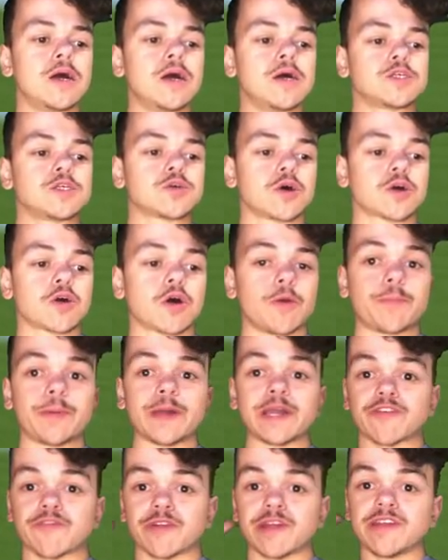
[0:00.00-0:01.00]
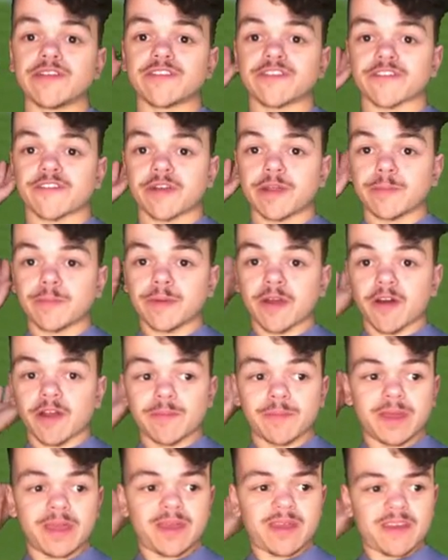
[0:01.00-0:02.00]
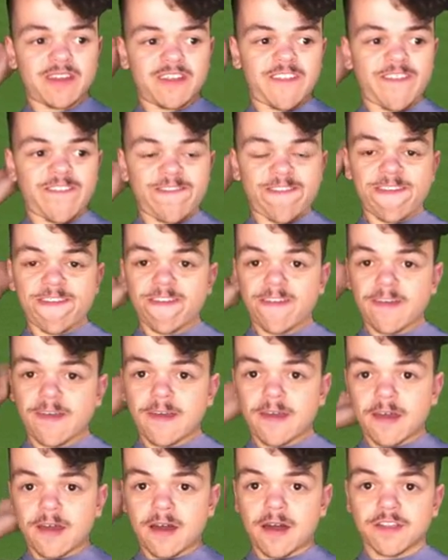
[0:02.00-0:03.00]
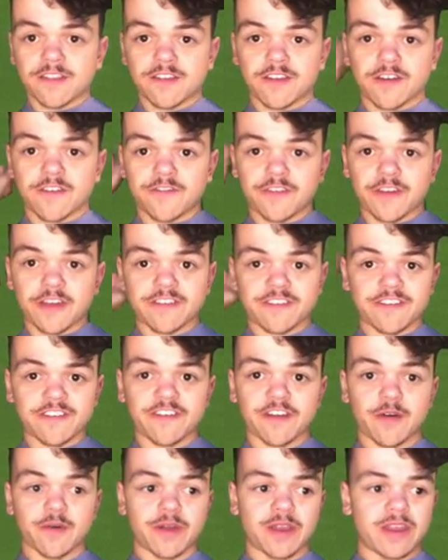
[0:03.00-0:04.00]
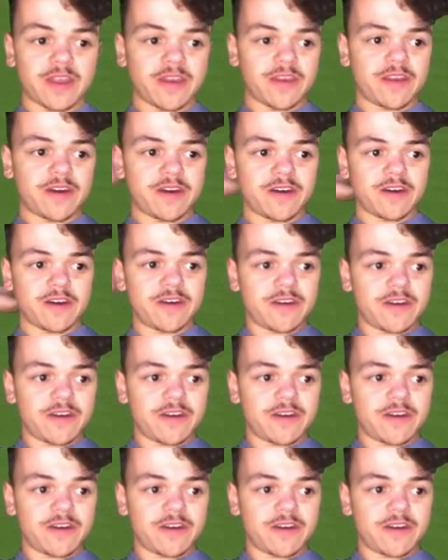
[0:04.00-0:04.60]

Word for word: So I've got a big green screen behind me. I don't know if it's showing in the